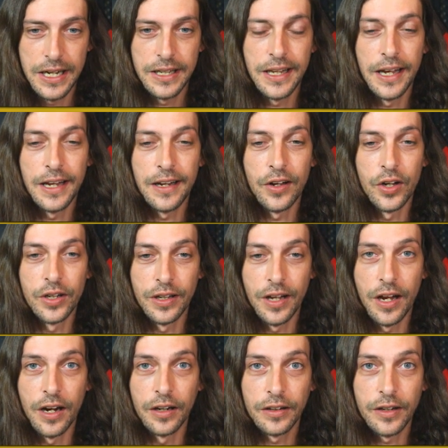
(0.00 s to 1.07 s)
that
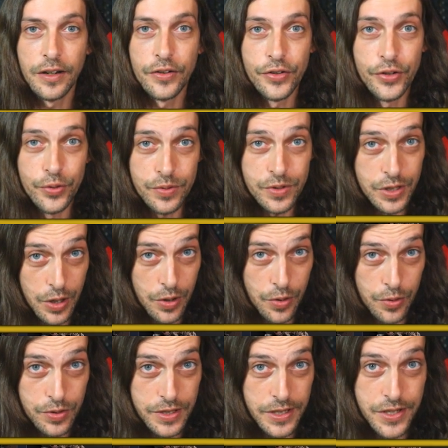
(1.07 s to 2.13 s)
unlock new
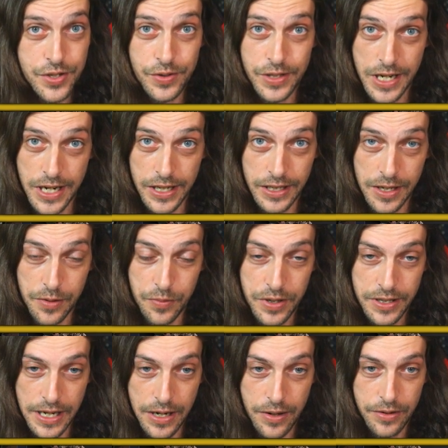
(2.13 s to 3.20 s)
zones that you can't get
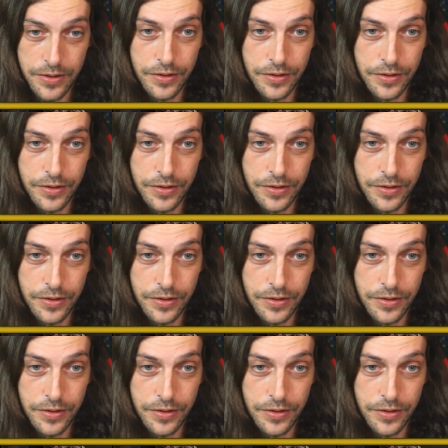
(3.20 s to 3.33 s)
without.